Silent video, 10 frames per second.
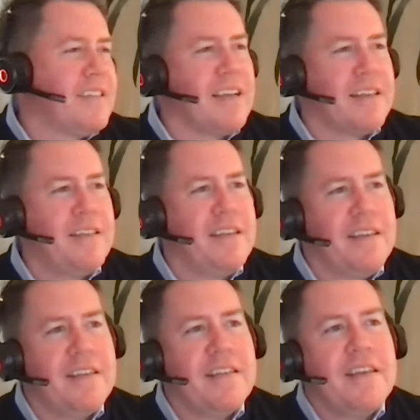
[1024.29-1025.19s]
like
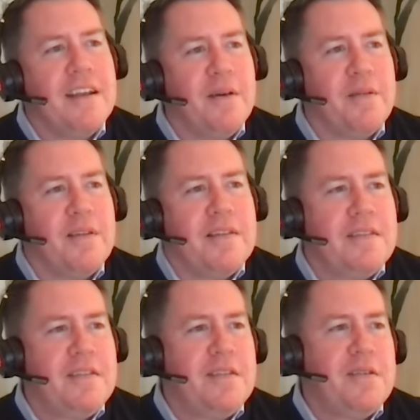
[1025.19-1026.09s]
the you know the
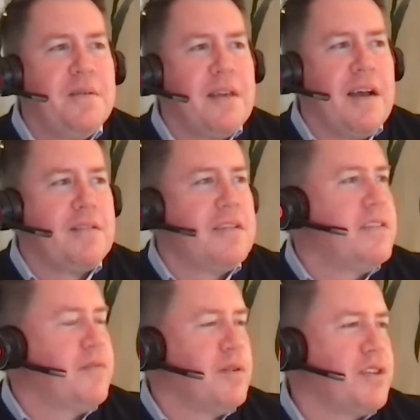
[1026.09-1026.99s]
the
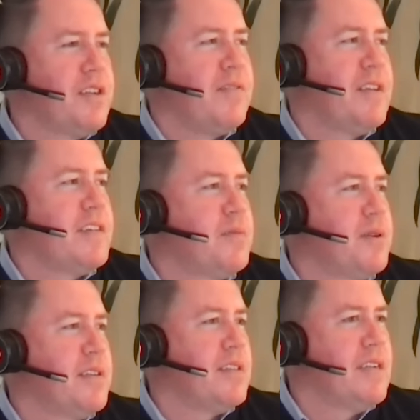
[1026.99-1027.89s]
2000s version of this,
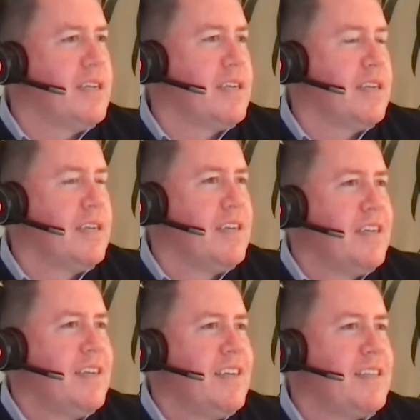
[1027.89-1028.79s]
where it's yeah. like
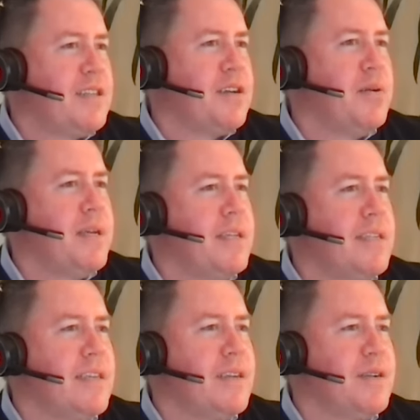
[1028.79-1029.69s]
it's so
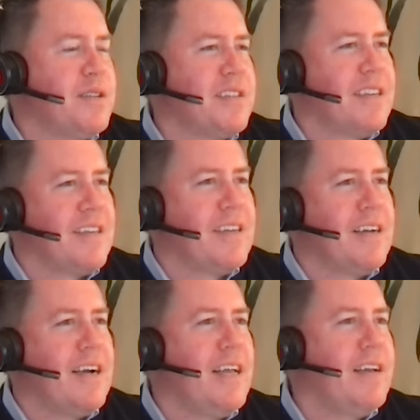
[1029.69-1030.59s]
easy. You're just like
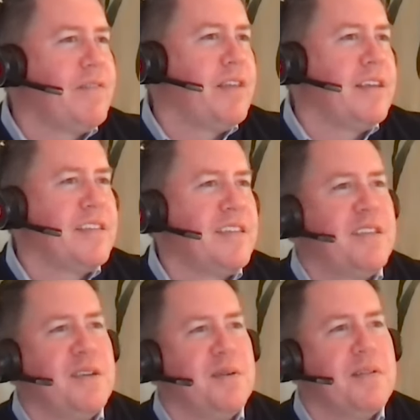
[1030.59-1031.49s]
I have things to
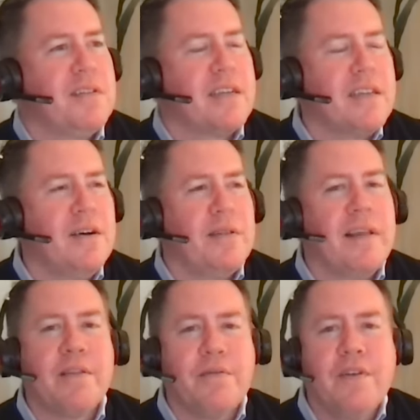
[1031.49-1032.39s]
do. It's like no,
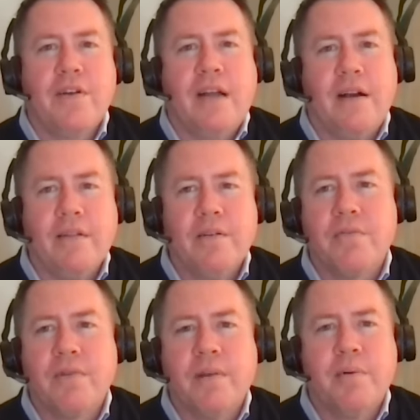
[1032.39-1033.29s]
like they'll figure it out. He'll
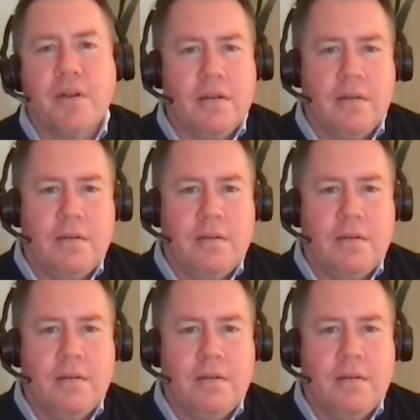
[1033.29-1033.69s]
go read a book